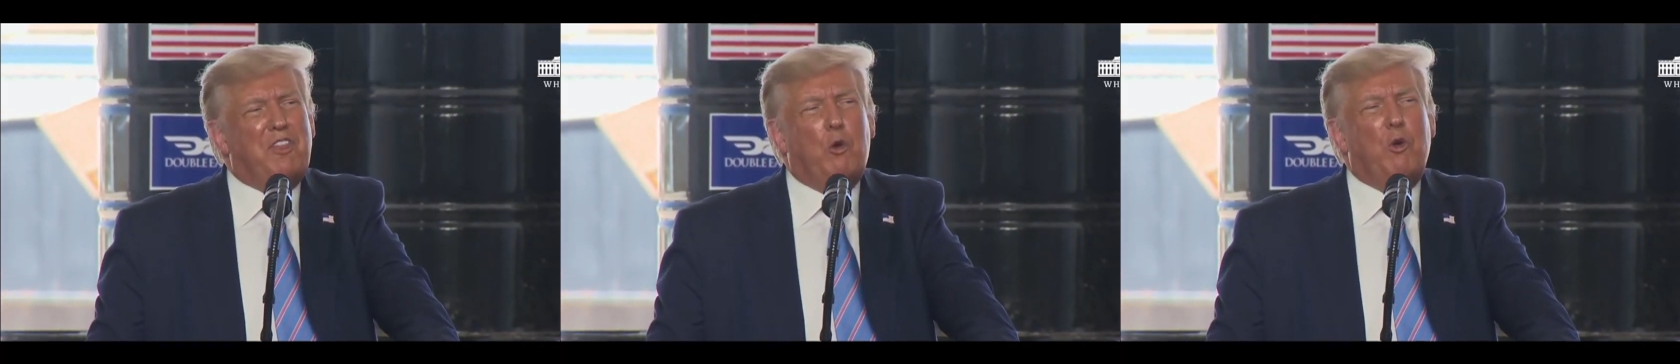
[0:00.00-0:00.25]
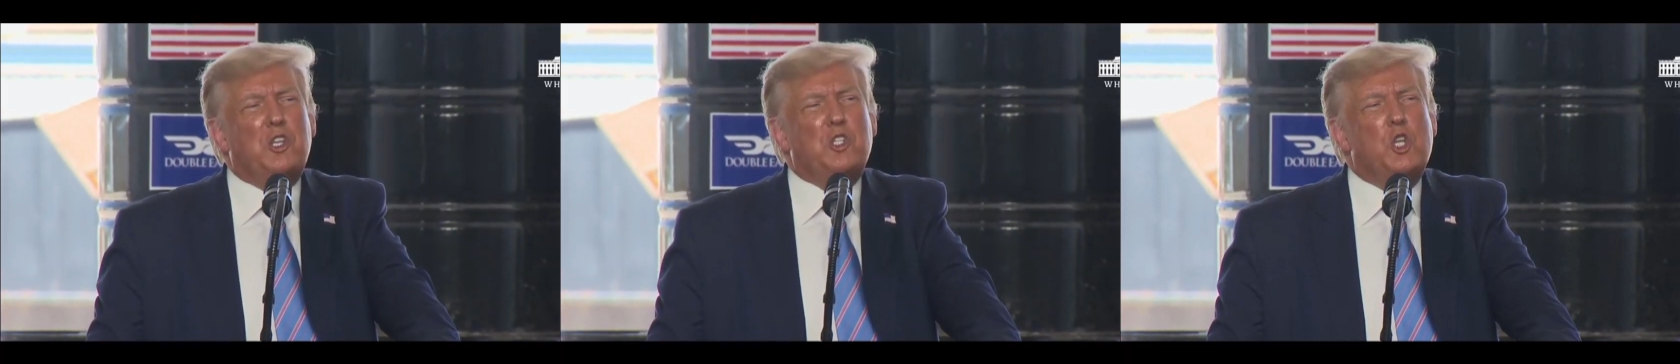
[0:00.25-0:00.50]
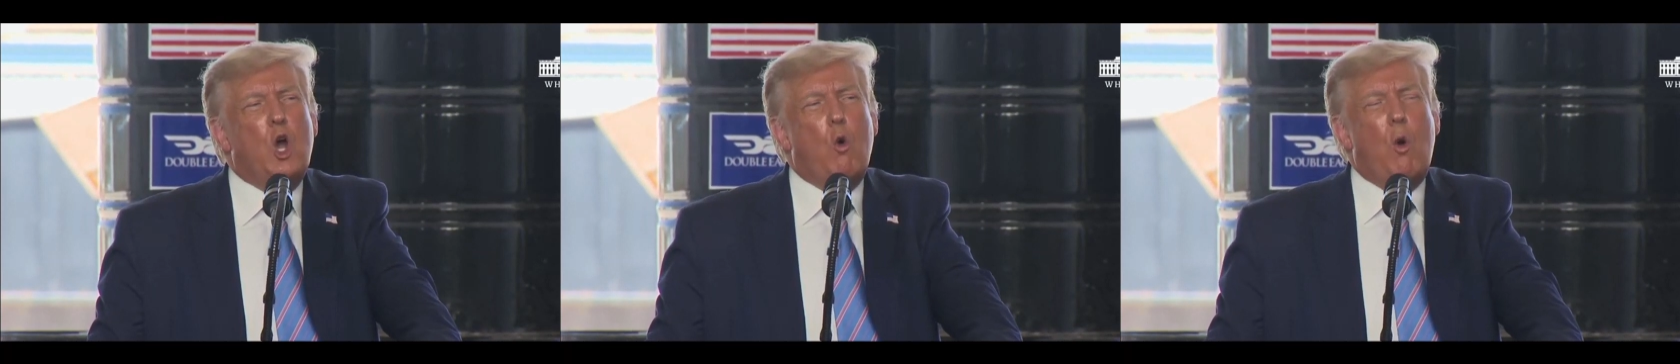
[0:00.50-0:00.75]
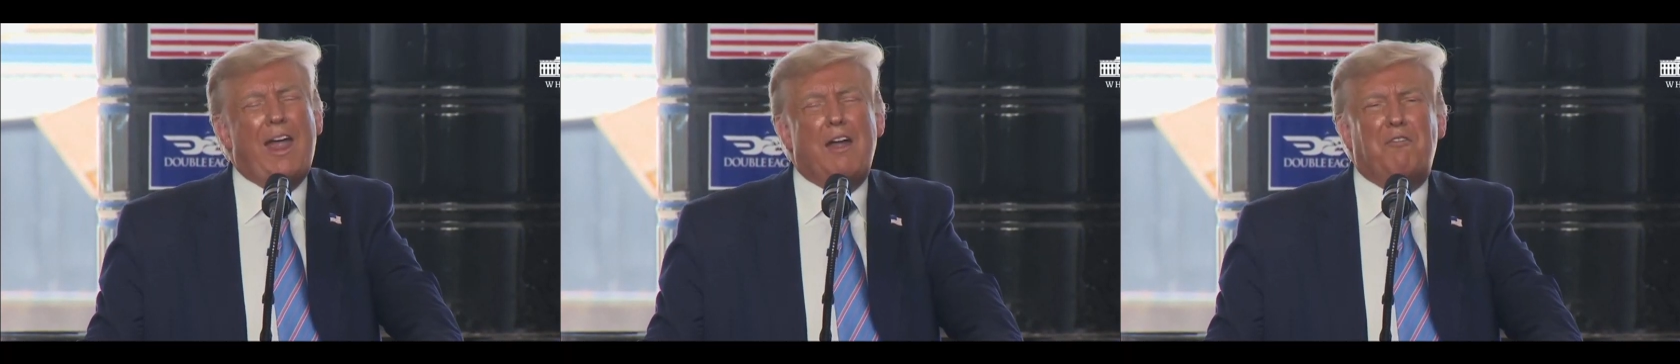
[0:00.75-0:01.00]
There is no
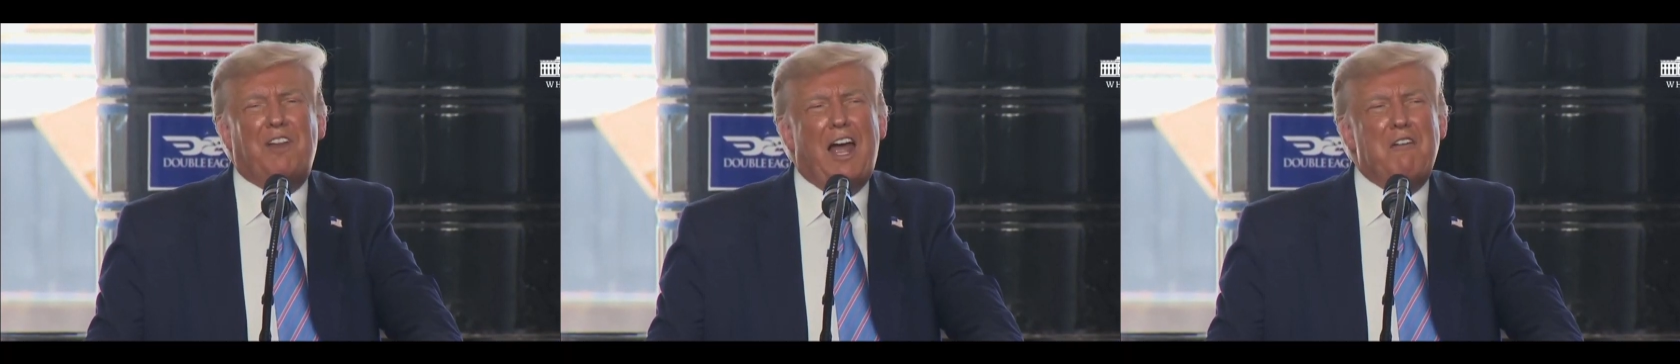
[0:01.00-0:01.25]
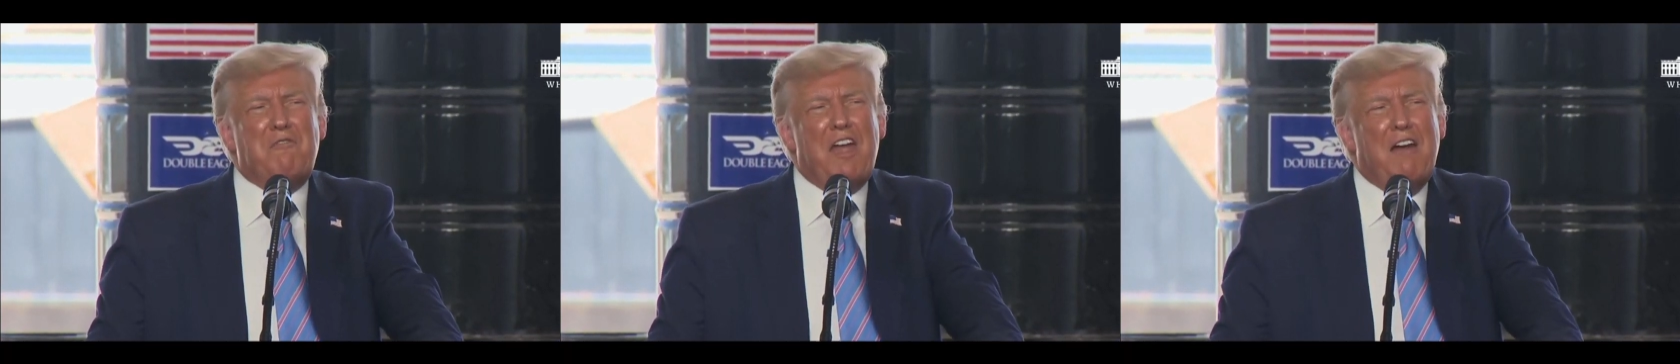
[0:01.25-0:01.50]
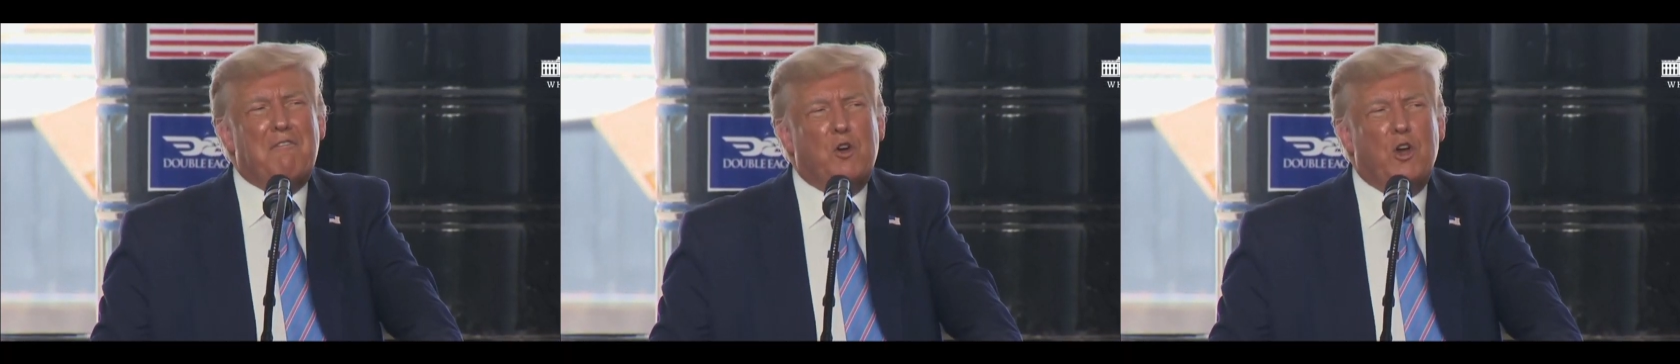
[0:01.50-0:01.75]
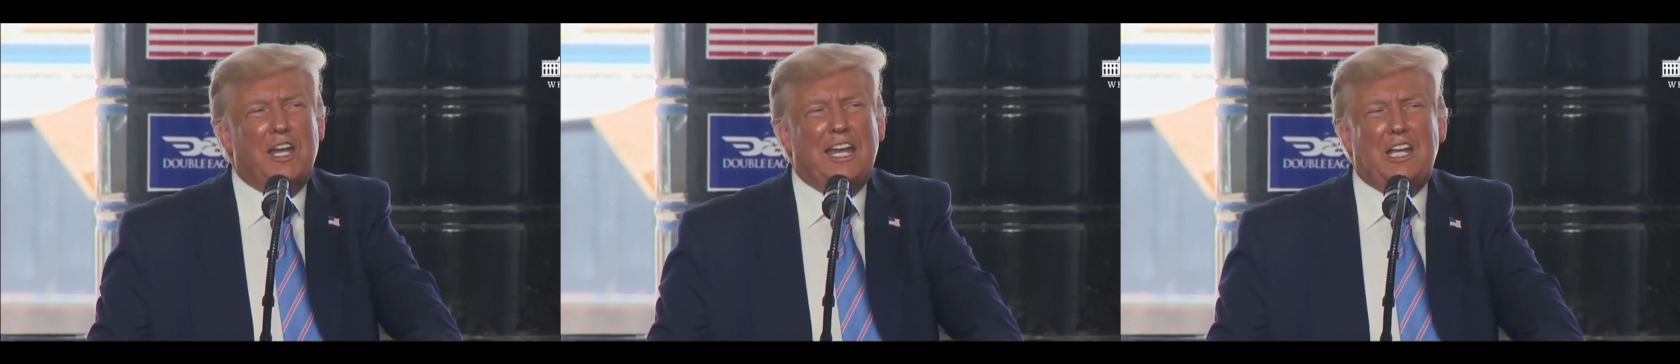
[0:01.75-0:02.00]
way of life
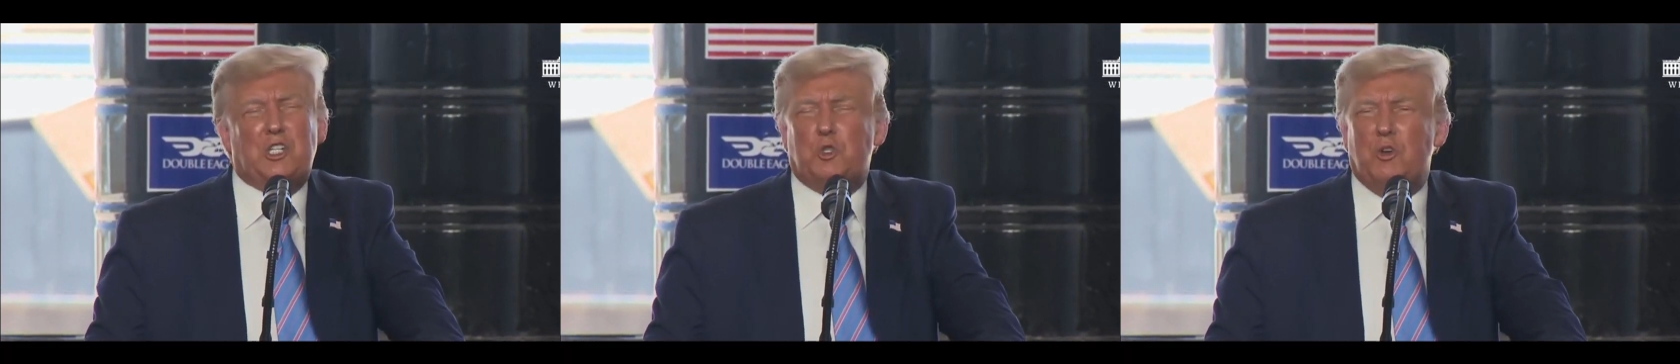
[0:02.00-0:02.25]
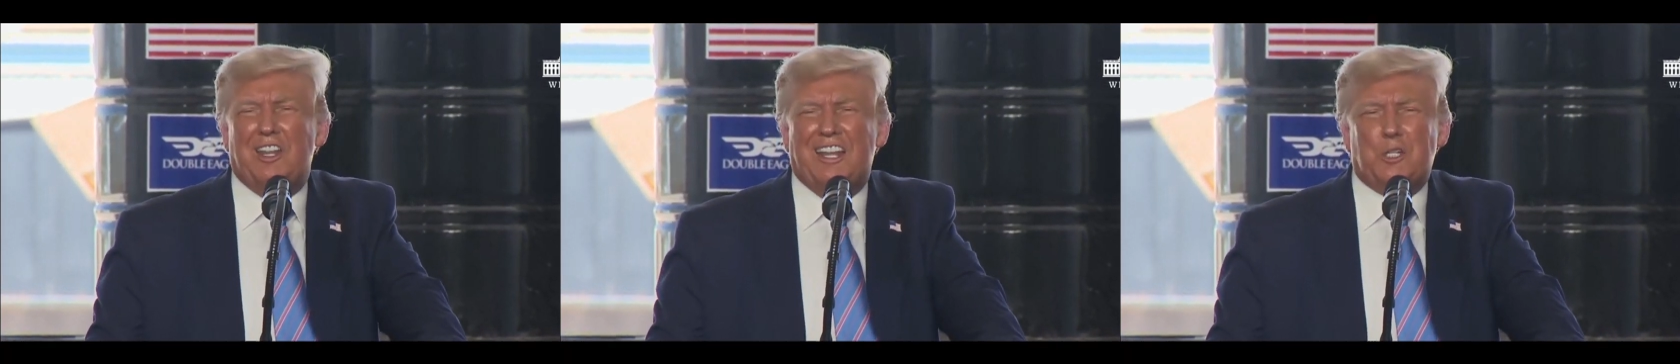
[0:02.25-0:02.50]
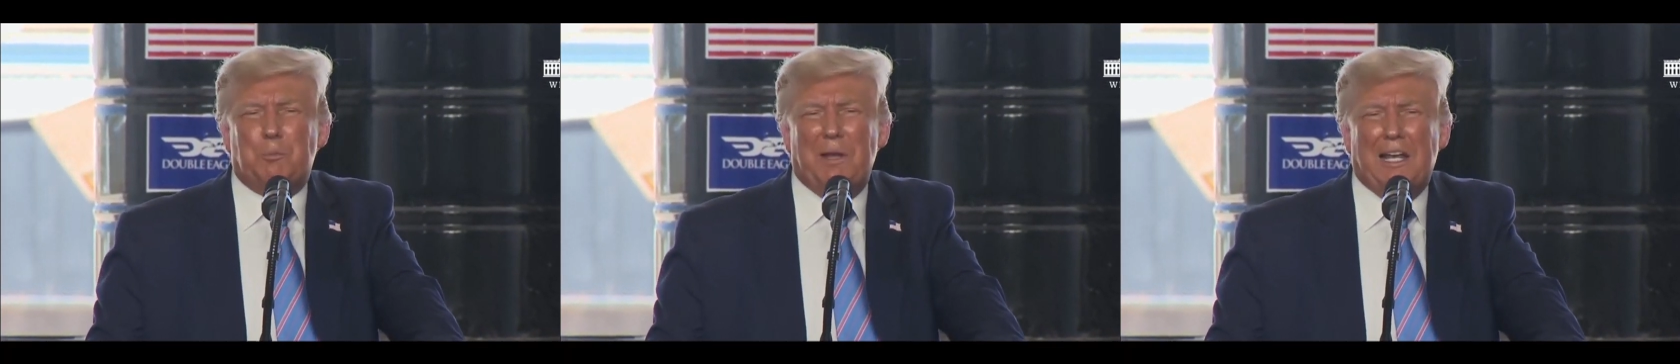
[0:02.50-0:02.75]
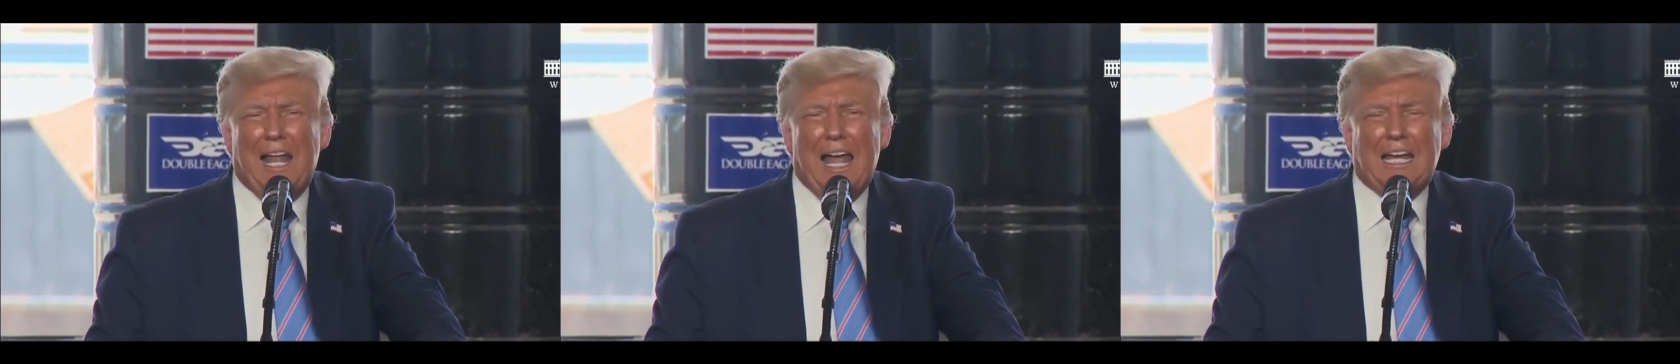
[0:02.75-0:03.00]
ever in history that's
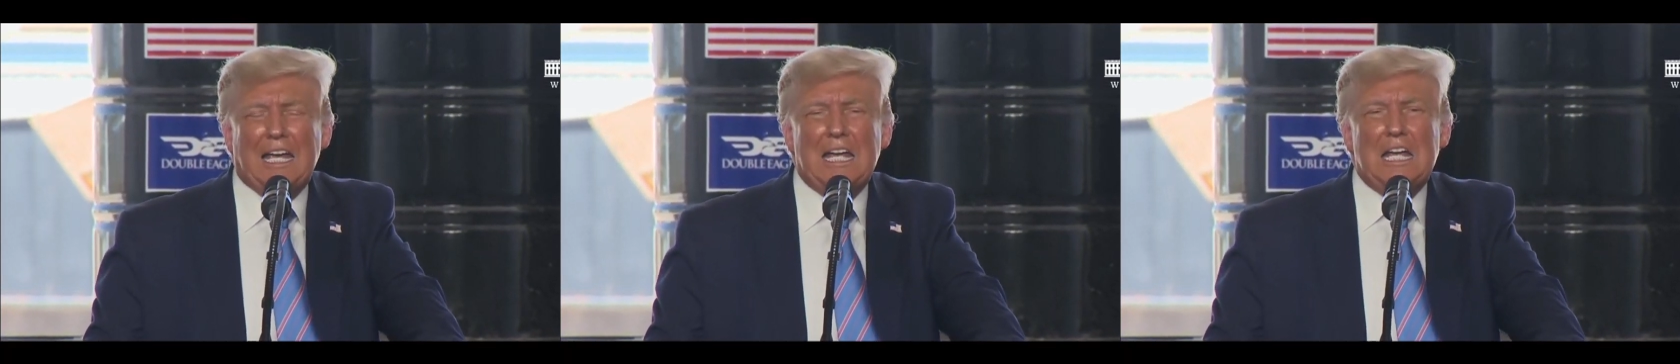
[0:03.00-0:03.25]
been like